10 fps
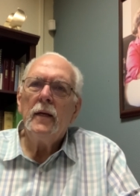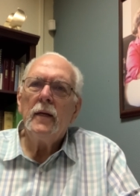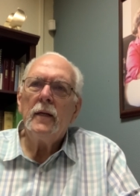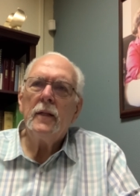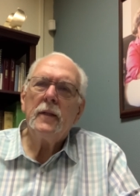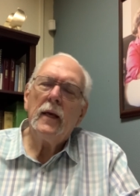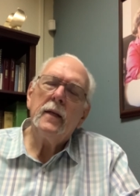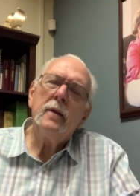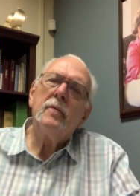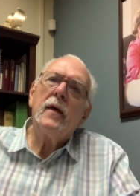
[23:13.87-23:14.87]
And at the
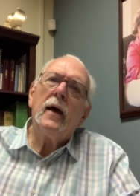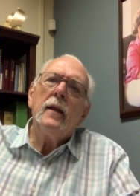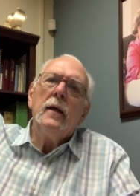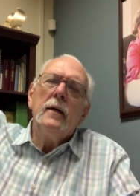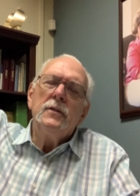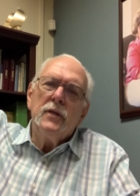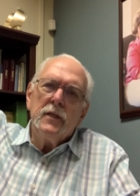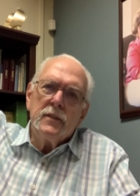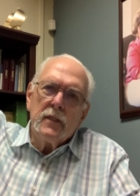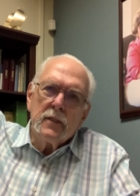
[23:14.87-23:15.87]
end of that,
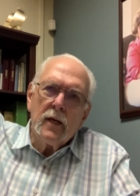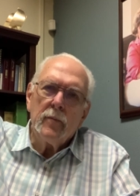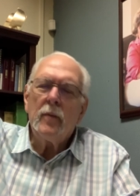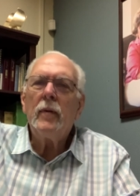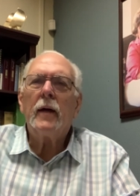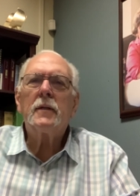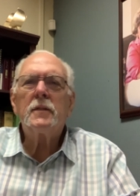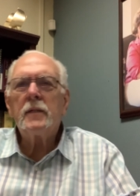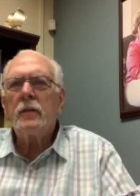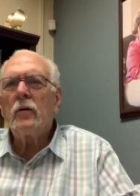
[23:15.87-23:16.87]
Jesus is coming back to
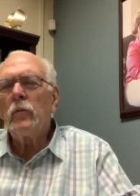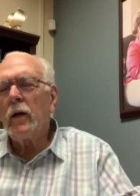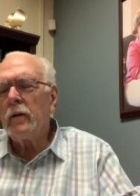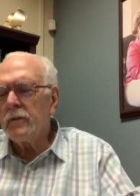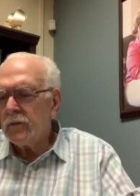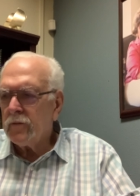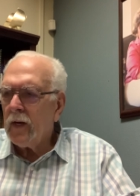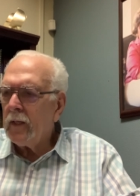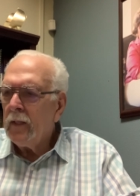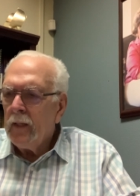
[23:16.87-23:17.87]
set the record straight.